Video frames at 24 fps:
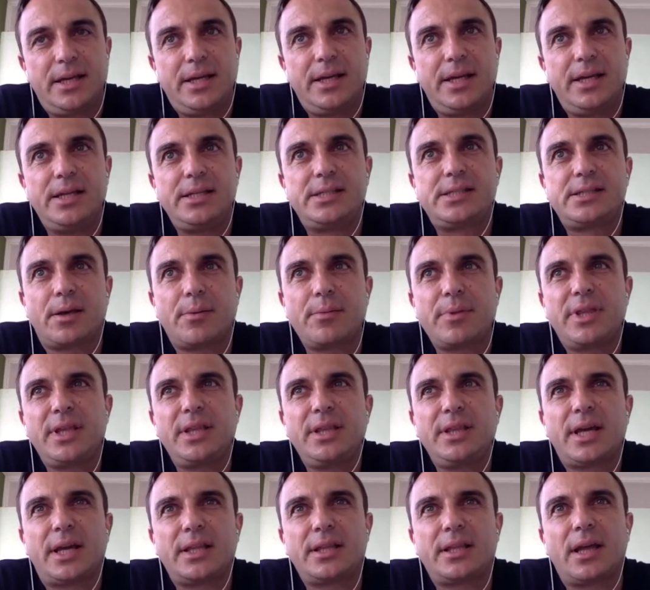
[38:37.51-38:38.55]
It's
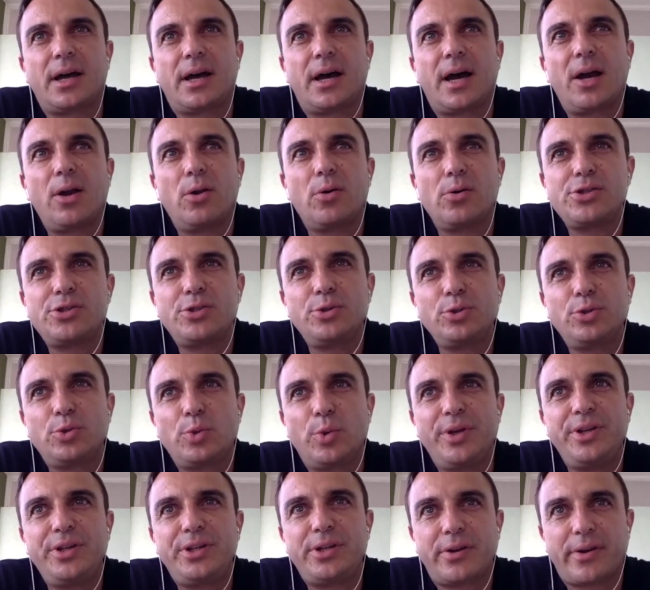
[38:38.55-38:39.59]
something that allows you to
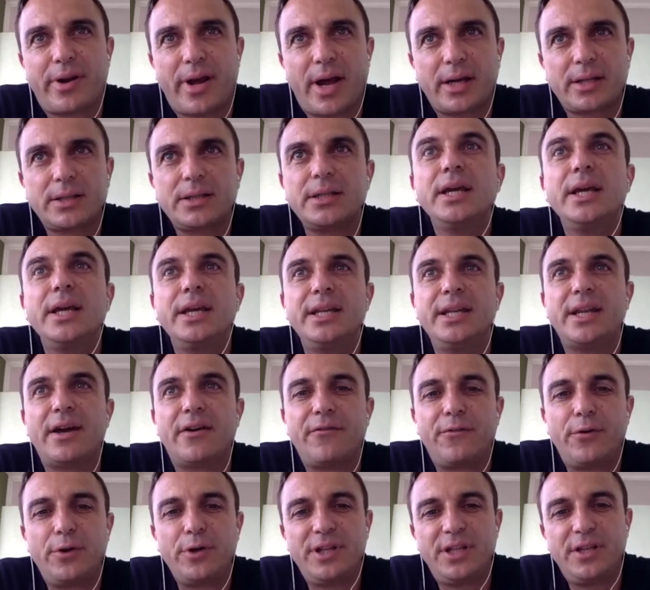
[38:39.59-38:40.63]
interact in a
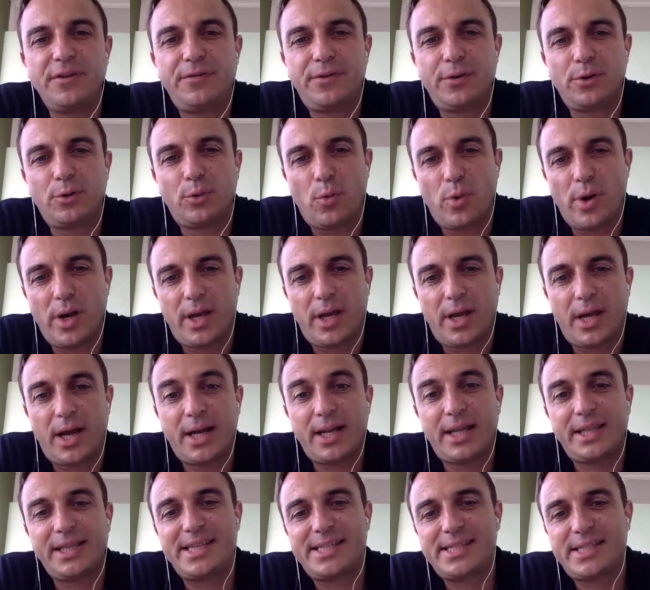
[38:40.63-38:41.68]
very different way. And
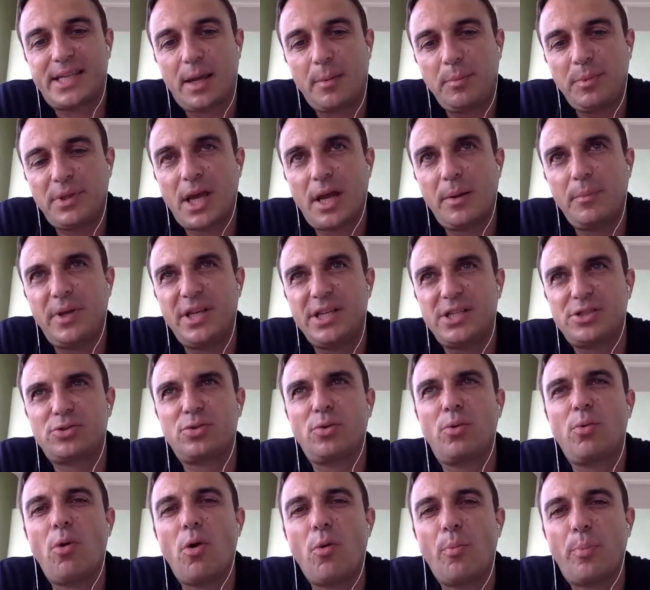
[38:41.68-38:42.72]
at the same time, it's
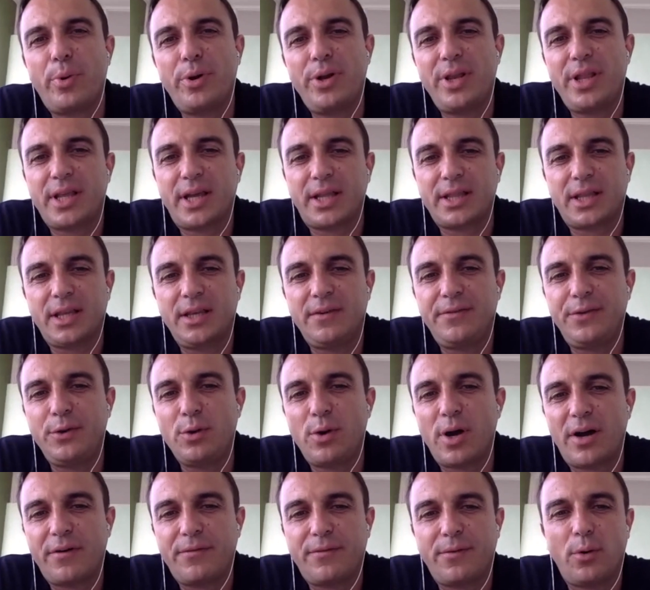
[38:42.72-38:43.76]
so open that if you
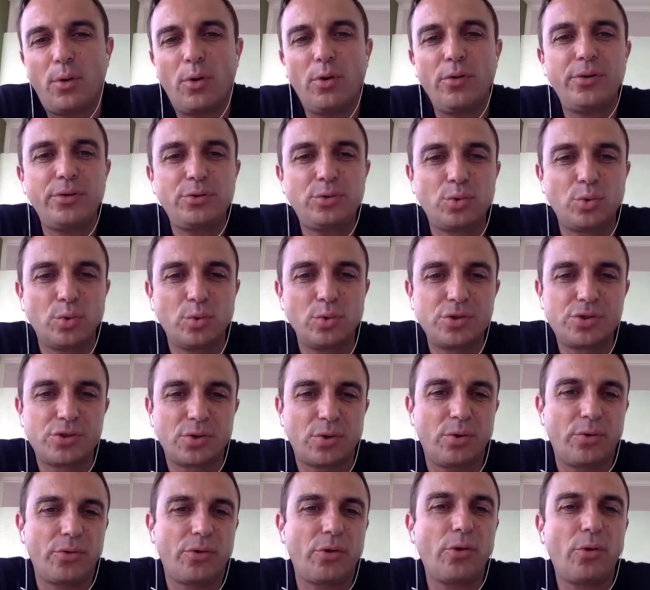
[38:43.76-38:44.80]
have other tools
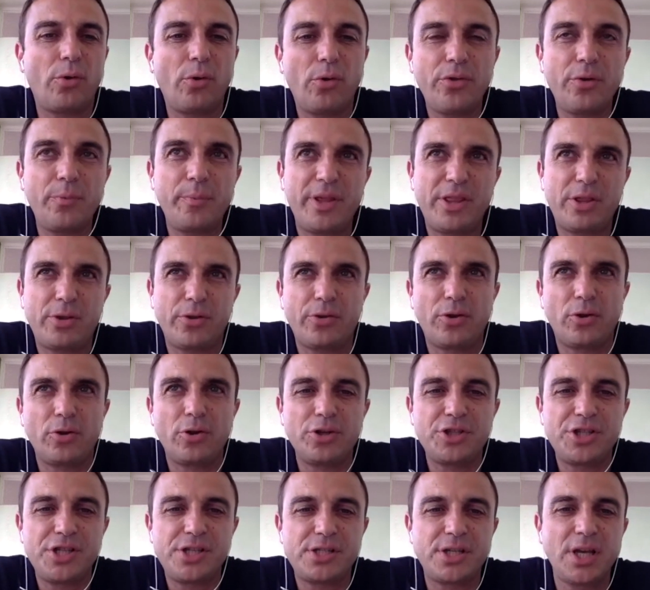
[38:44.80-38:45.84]
or other
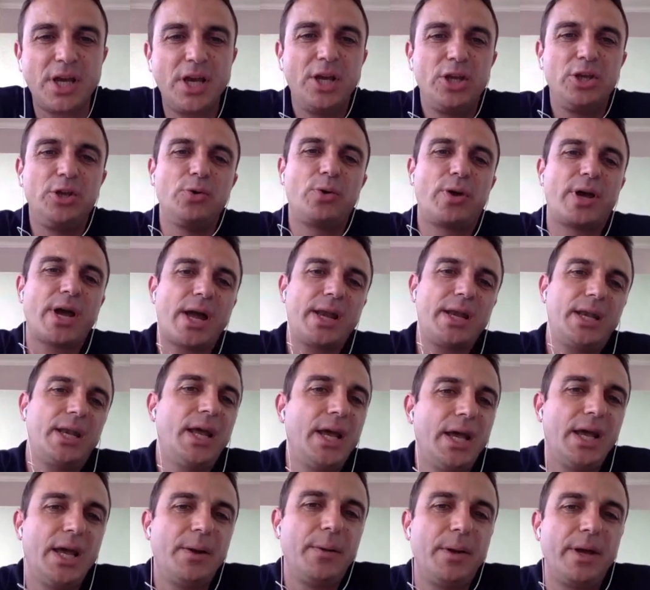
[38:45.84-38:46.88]
methodologies, you can
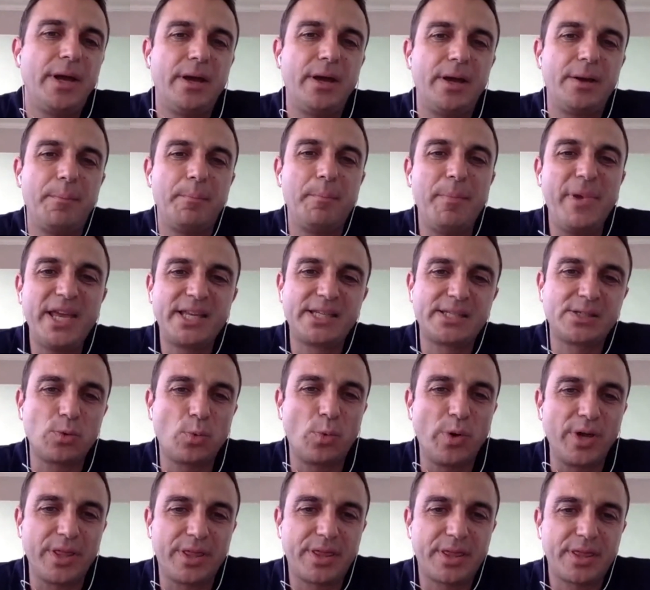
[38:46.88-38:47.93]
mix
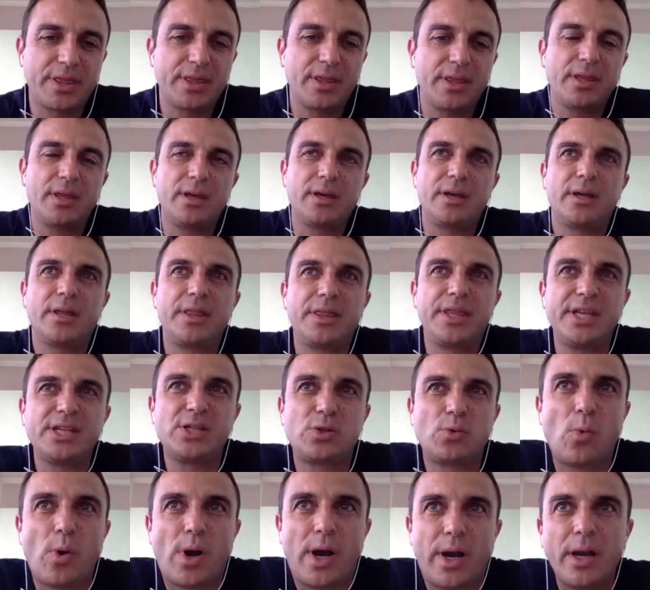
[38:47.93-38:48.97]
with this
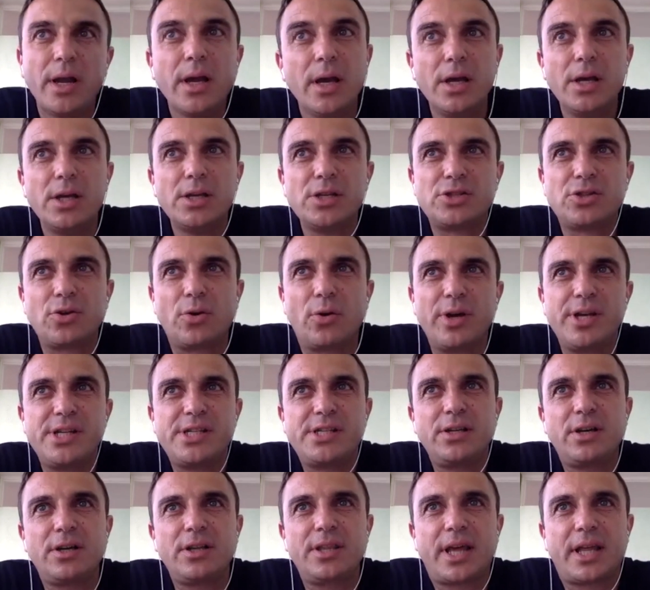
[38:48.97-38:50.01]
one. So it's
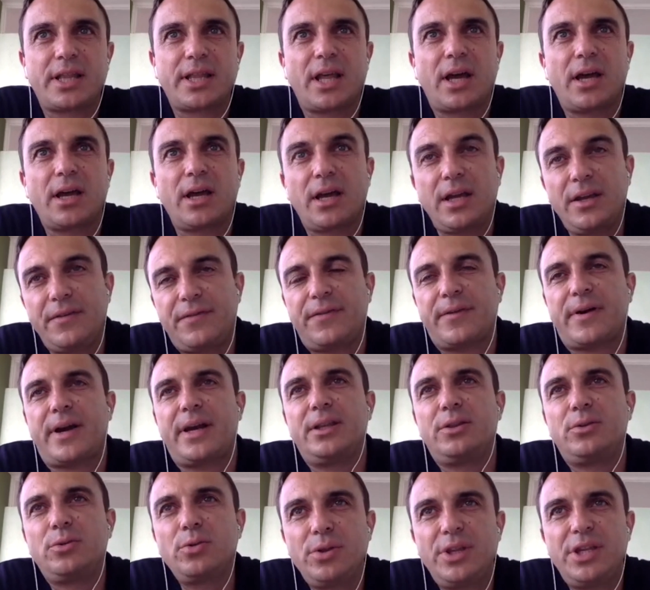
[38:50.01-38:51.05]
not that if I
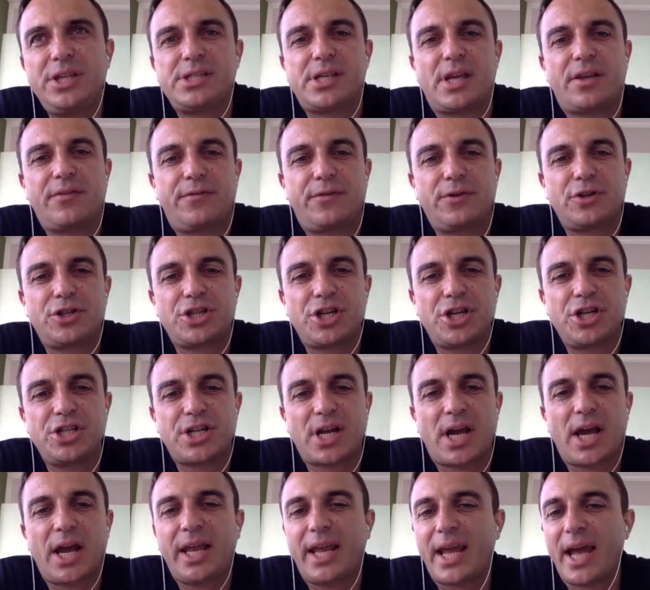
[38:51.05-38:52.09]
do design for change,
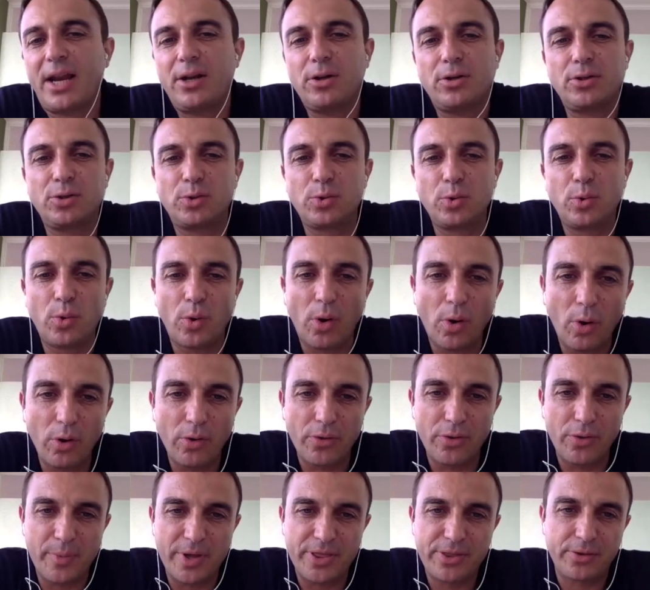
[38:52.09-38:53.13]
I cannot do
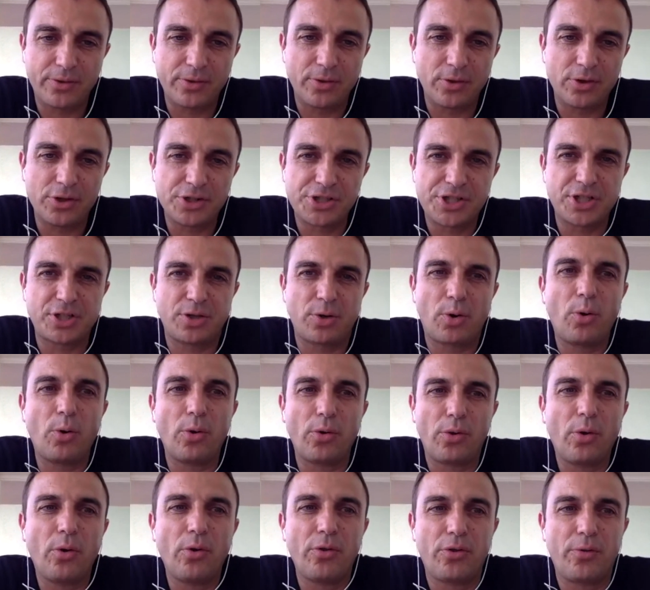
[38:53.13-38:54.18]
other methodologies
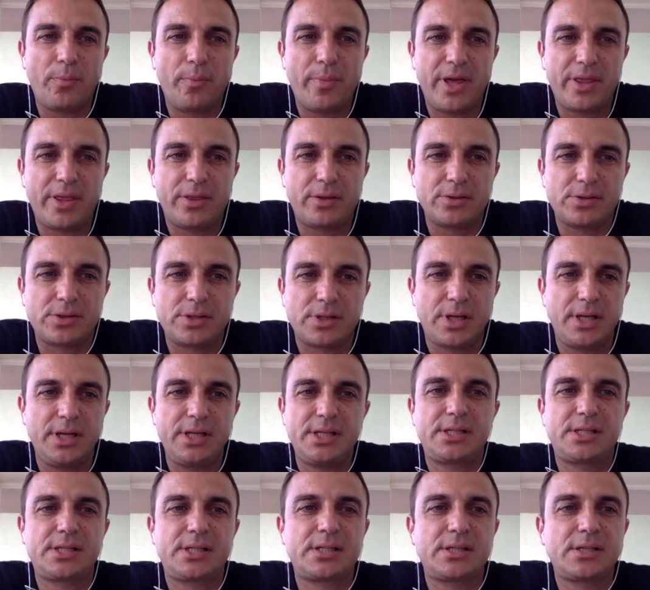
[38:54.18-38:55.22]
or other methods.
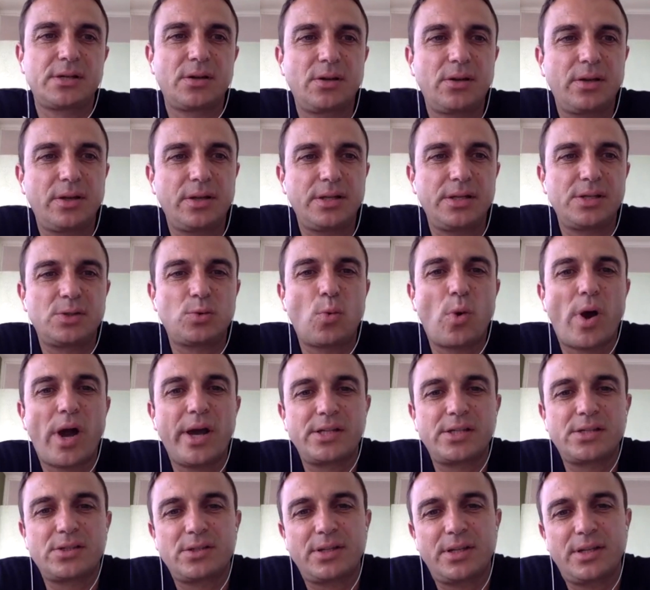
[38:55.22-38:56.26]
It's why
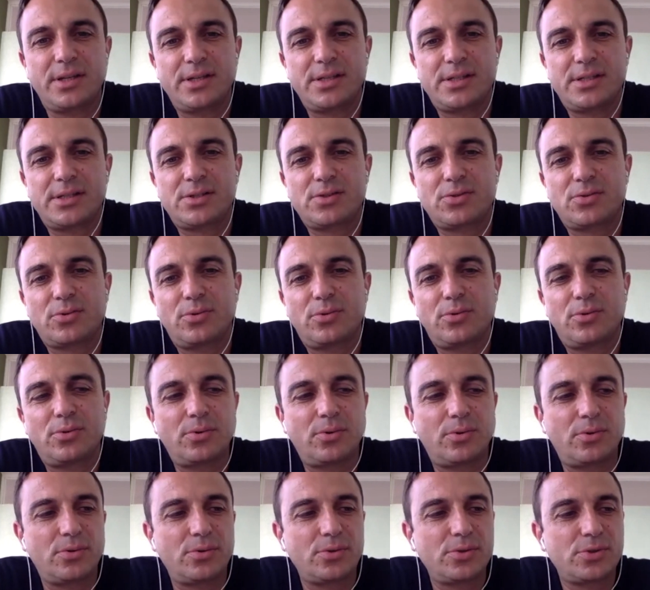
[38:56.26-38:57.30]
it's
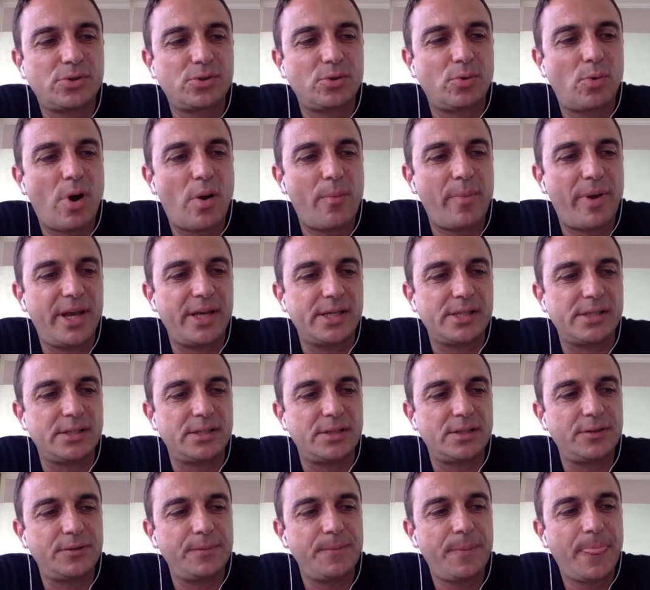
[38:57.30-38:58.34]
so amazing,
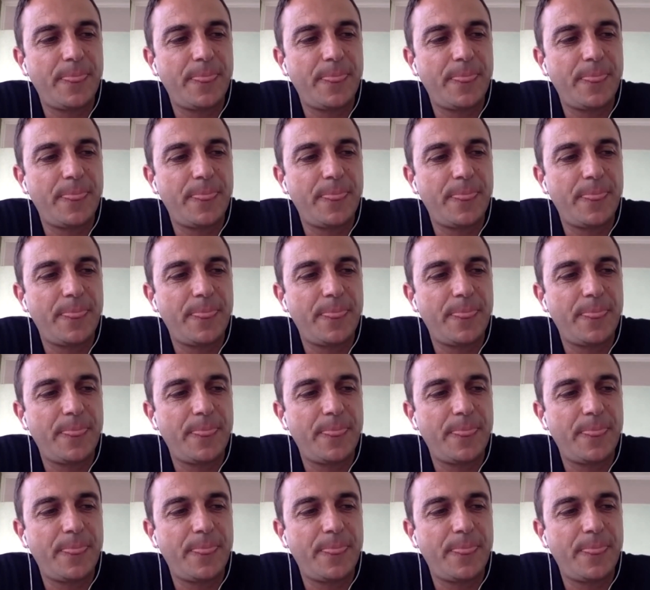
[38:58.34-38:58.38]
no?